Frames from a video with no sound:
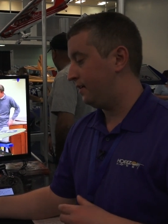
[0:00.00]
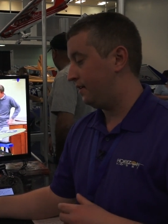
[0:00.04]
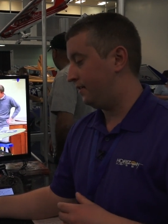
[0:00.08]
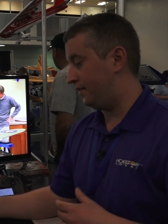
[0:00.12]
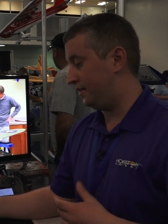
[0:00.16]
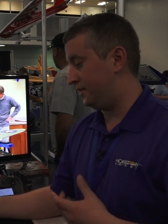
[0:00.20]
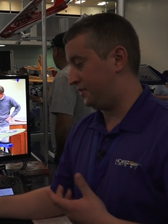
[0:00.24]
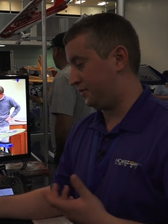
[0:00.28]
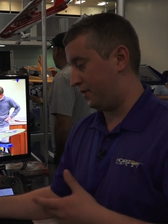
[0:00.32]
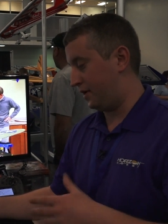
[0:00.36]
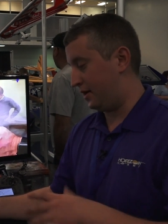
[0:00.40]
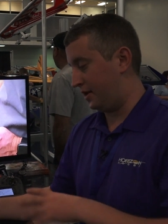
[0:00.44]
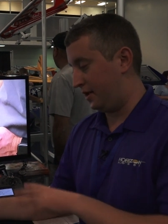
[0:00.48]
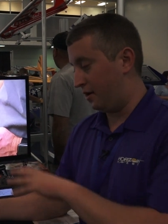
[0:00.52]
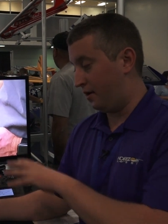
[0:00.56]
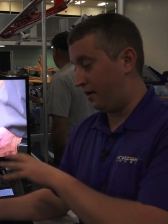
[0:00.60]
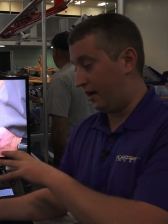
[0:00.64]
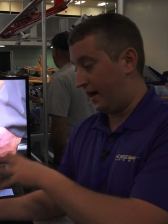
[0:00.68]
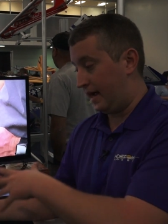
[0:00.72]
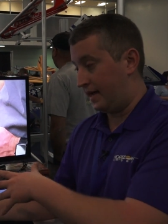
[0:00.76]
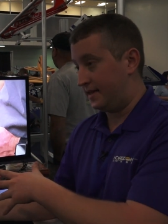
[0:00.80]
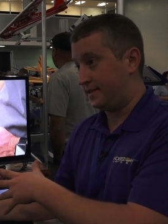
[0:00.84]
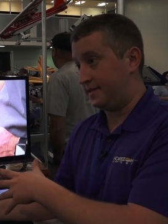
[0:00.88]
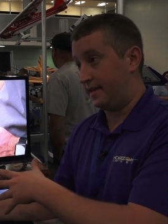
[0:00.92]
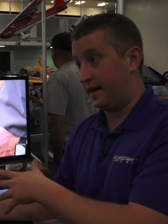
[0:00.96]
This radio
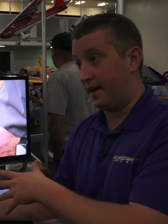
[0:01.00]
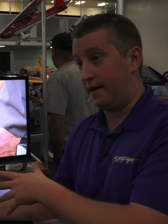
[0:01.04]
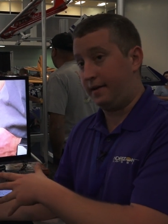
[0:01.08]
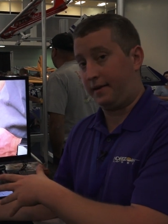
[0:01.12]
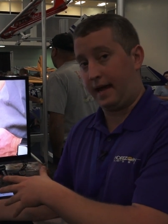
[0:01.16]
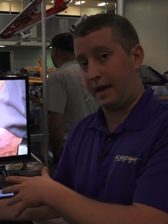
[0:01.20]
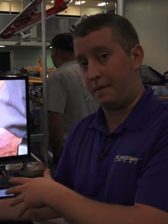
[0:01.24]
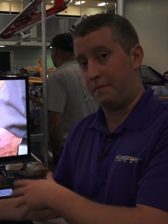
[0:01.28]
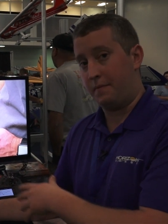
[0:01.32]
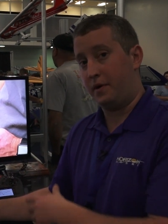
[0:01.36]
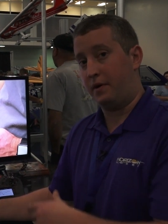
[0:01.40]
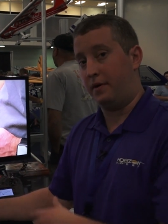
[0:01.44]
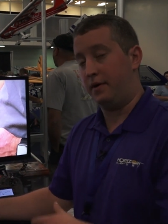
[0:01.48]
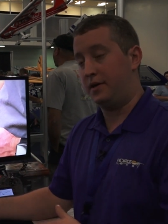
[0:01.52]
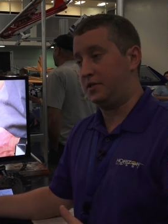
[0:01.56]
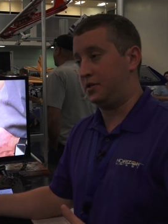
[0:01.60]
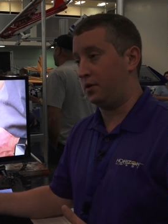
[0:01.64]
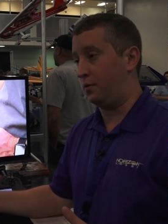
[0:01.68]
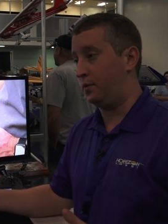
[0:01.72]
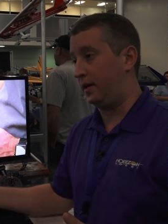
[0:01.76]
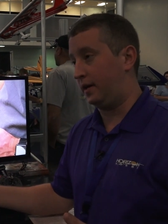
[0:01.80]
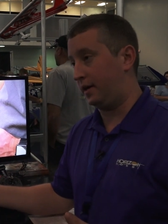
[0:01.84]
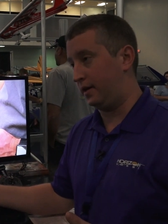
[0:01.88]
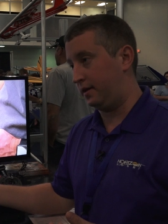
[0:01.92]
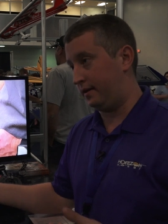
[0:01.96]
has that capability,
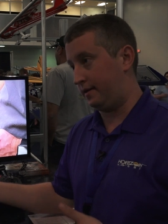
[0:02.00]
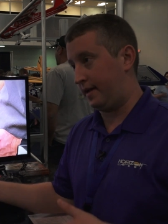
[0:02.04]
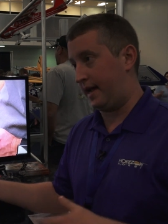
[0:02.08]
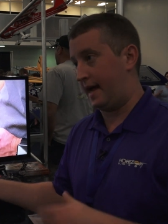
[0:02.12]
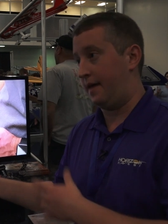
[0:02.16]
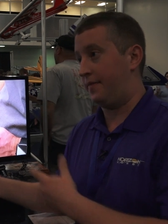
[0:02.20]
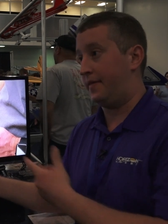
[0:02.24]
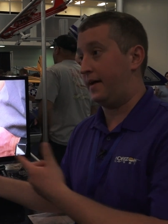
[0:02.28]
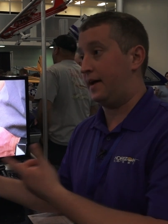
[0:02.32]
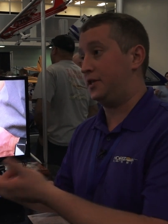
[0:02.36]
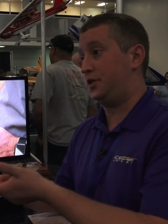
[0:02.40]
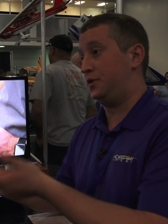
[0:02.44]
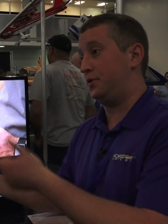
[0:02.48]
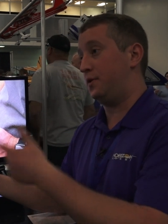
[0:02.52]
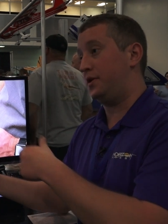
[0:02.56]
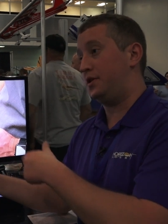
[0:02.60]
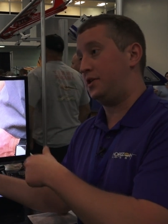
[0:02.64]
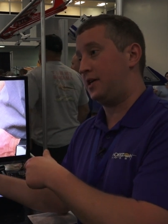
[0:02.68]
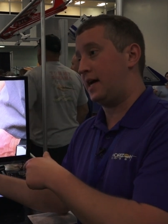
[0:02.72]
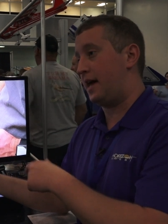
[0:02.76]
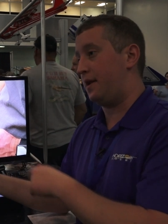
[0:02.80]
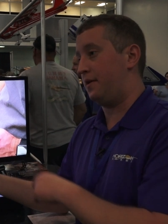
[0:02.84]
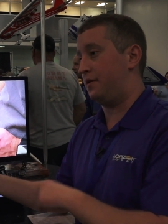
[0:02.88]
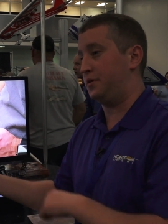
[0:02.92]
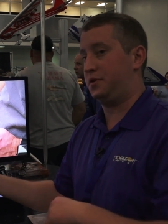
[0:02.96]
so we can add that to a
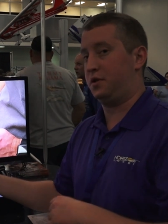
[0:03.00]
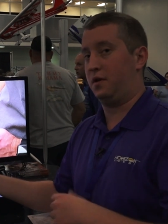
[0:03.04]
channel.